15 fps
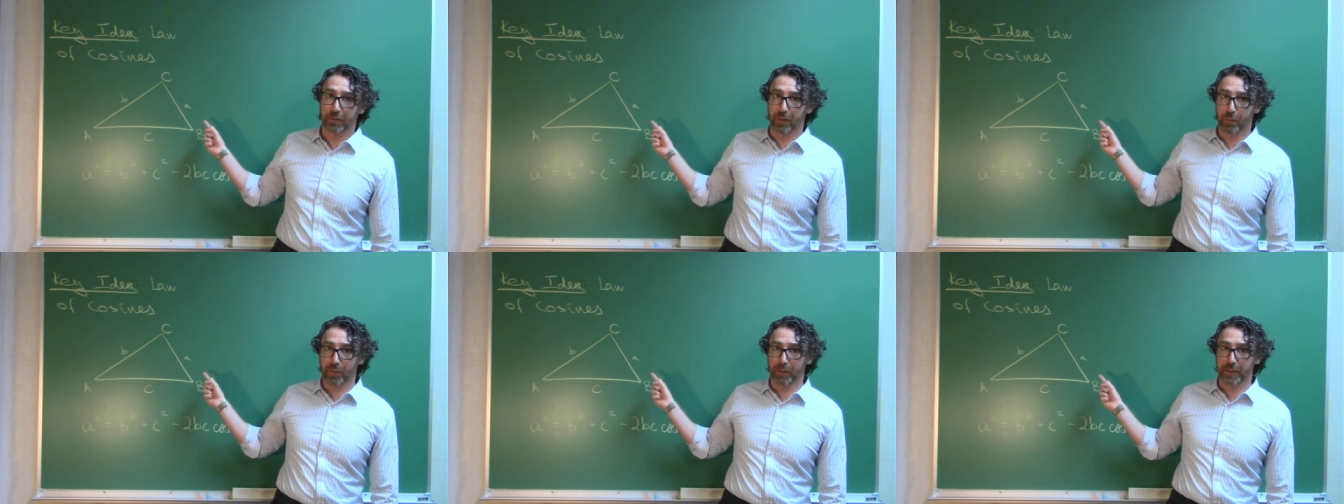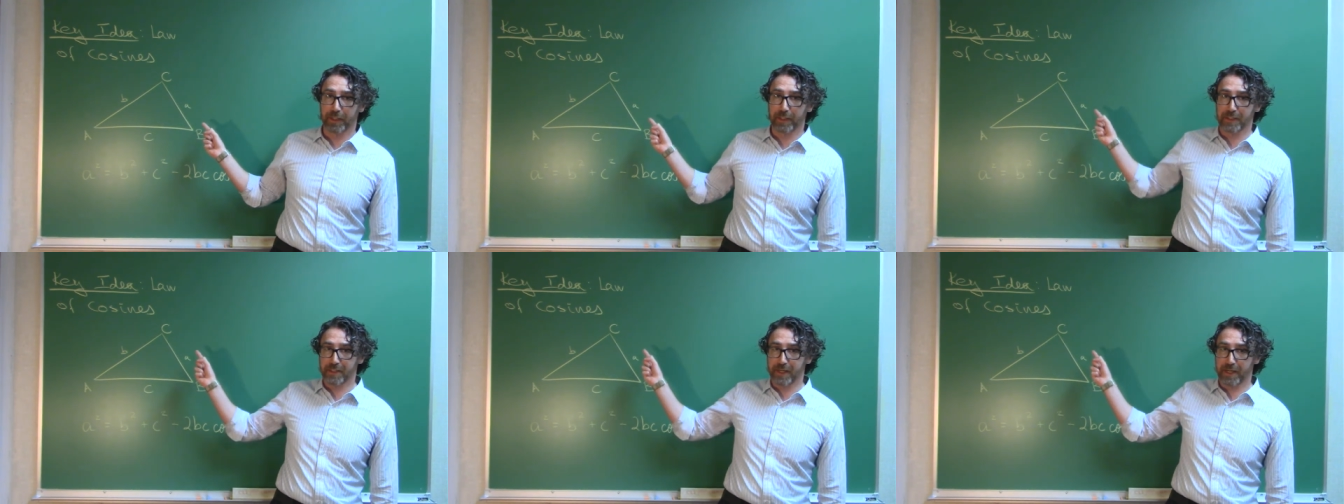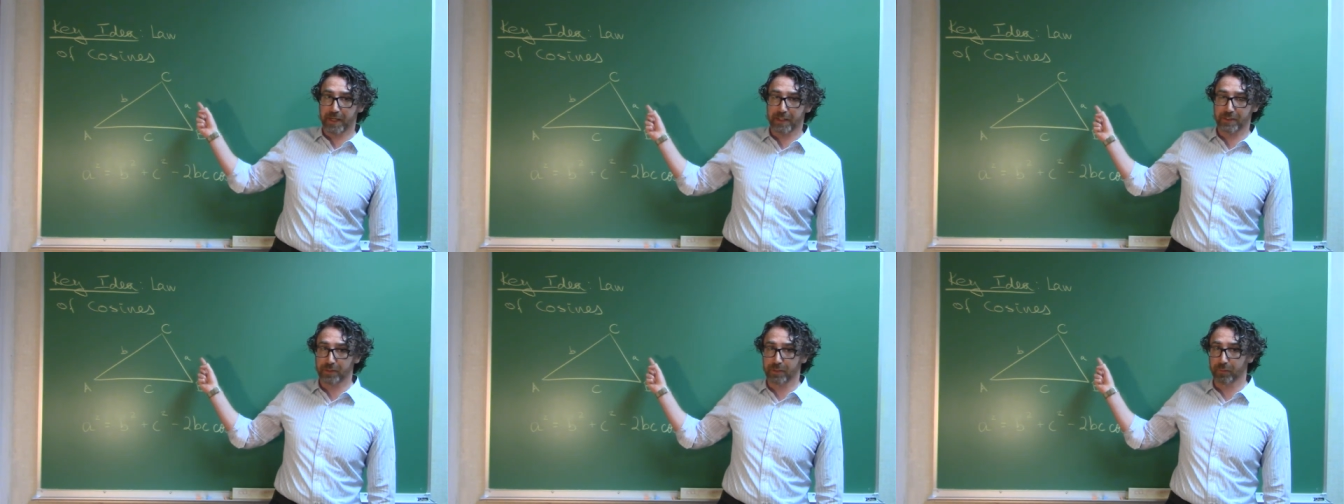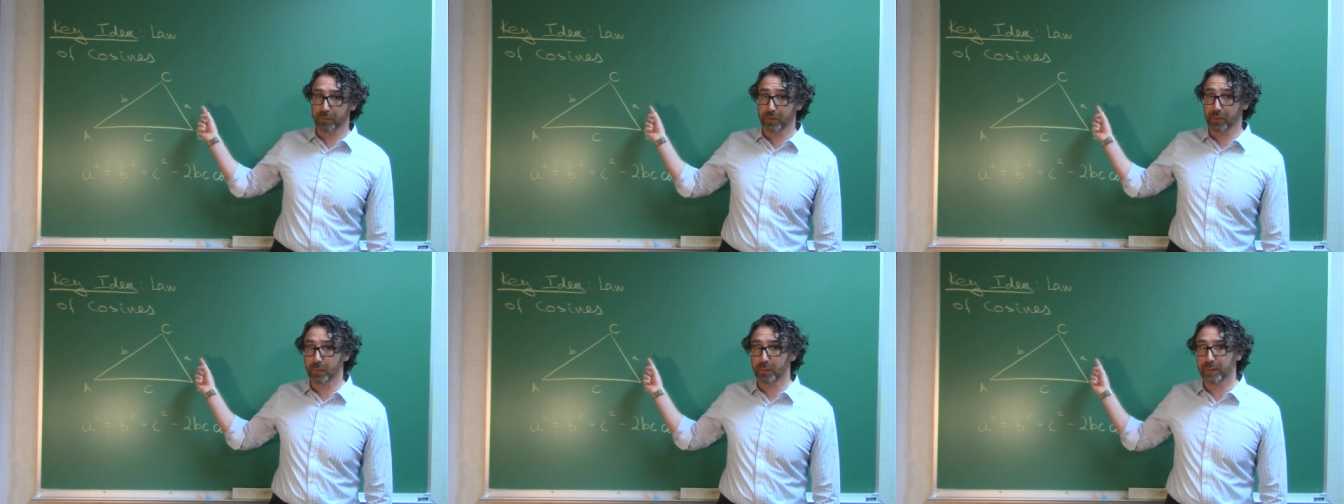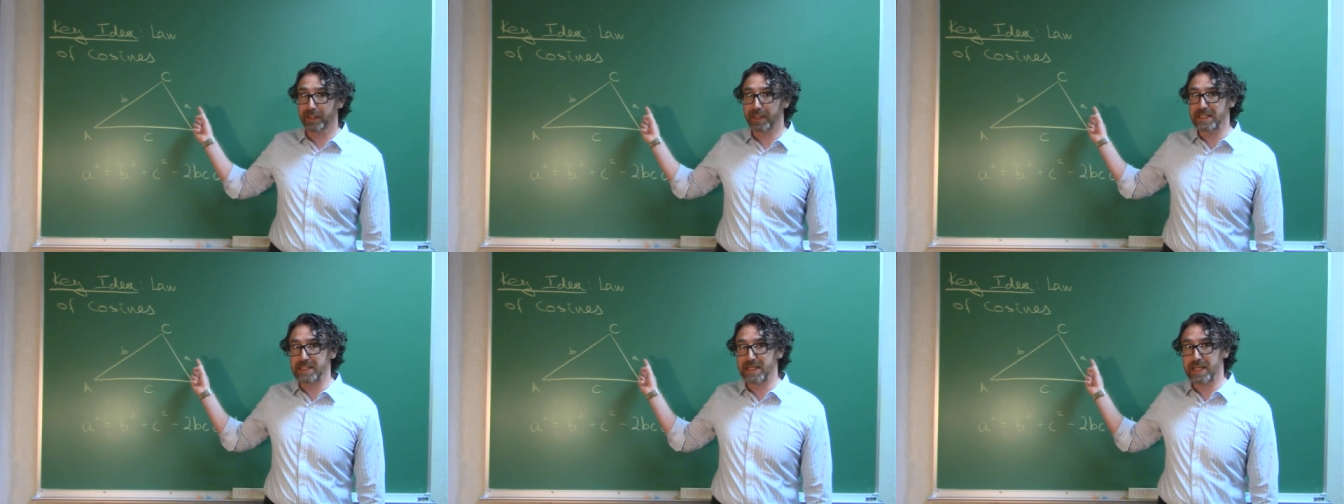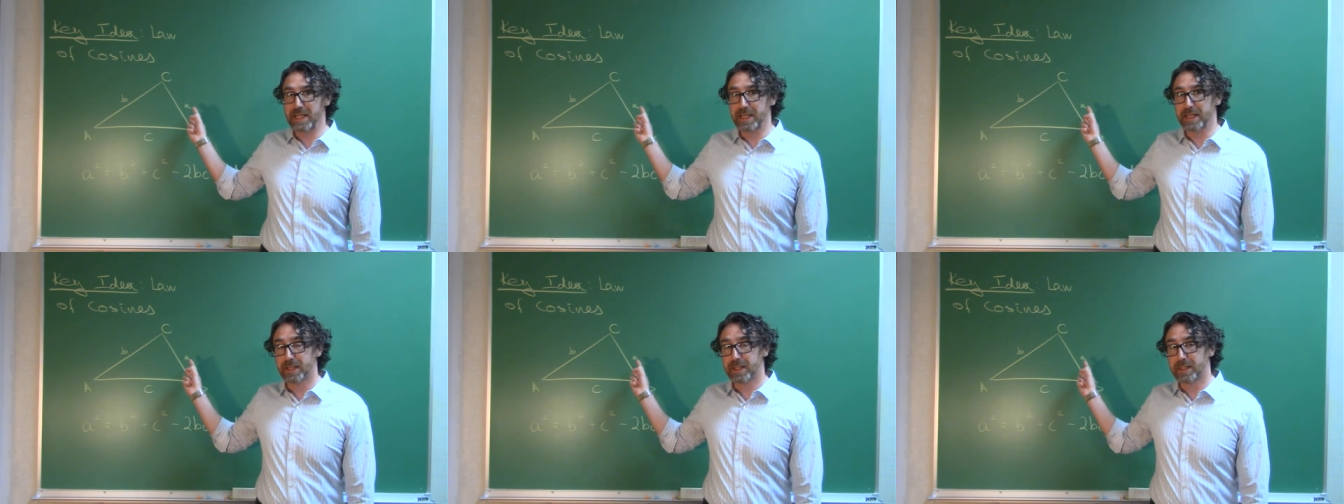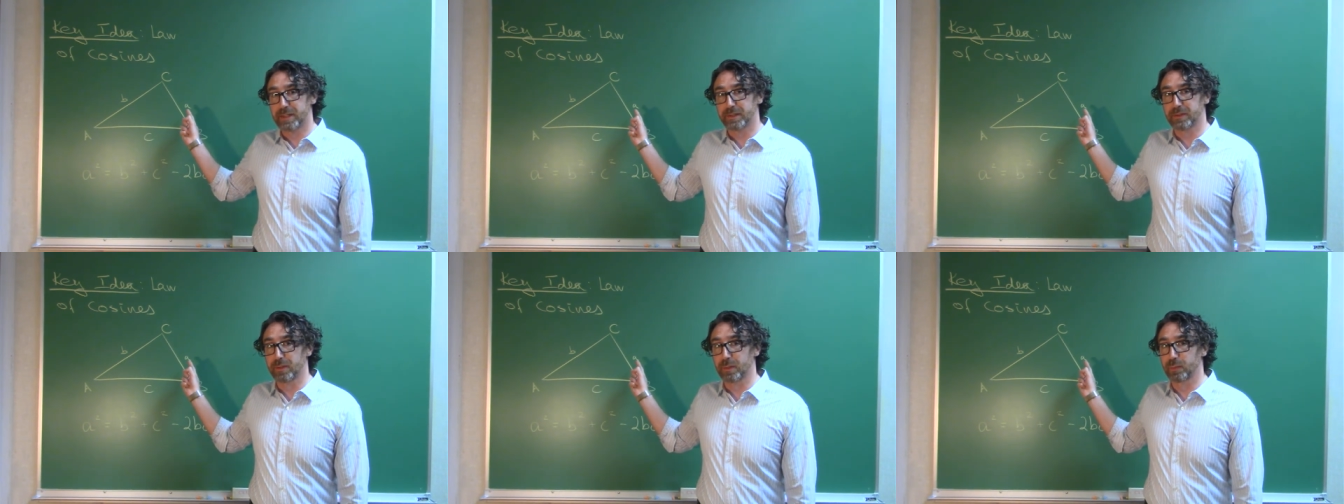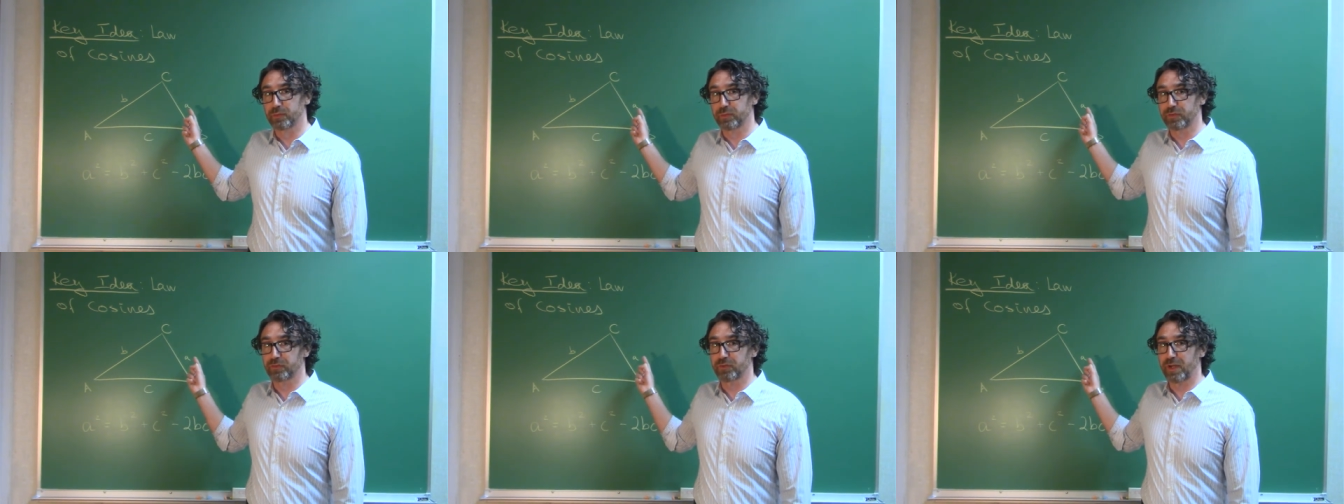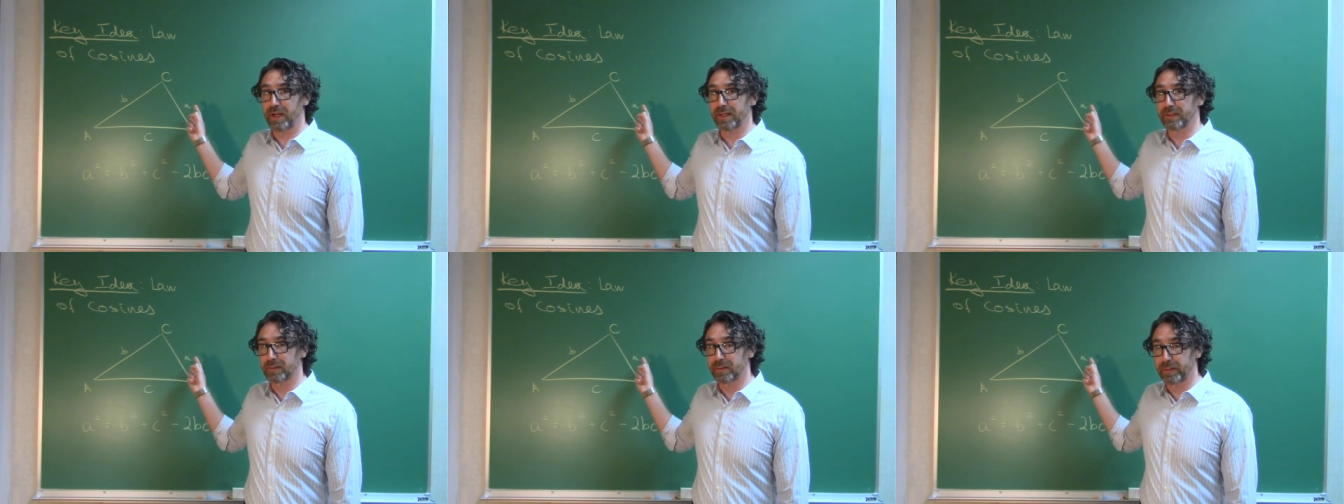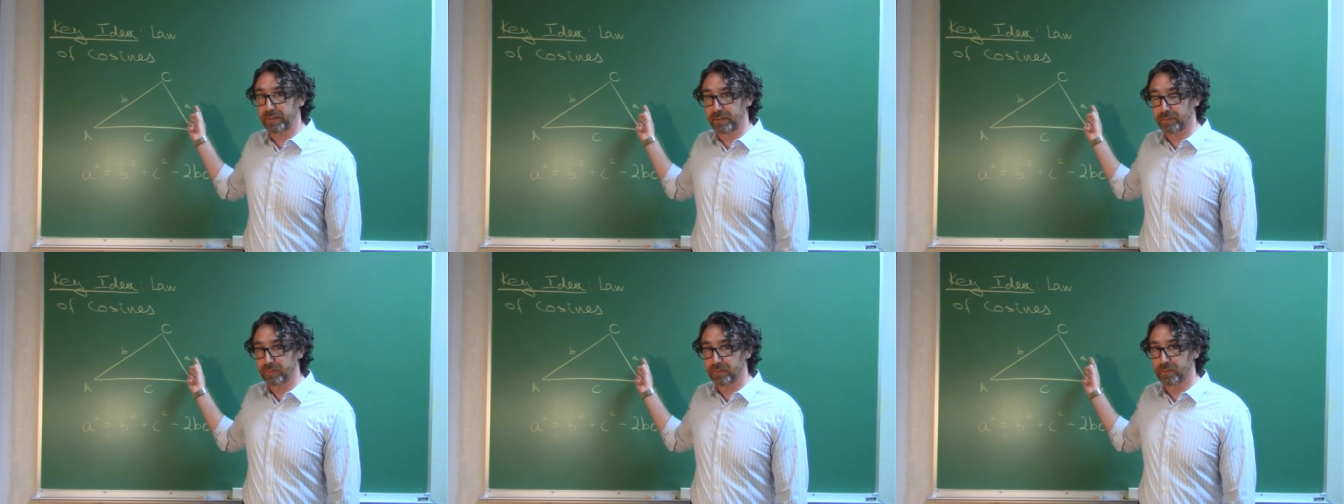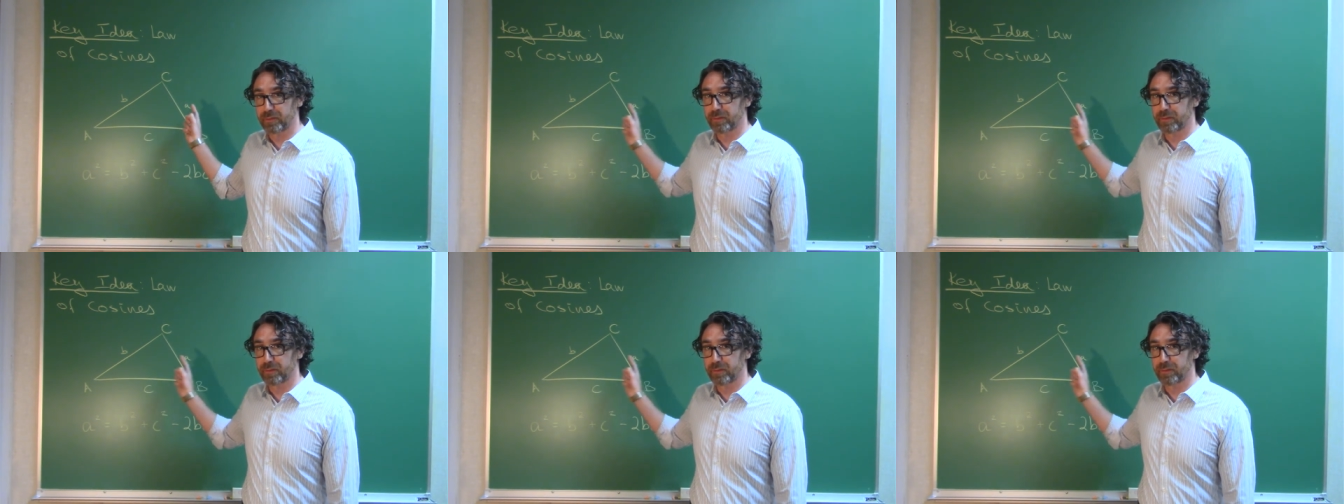lowercase a. So lowercase a denotes the side length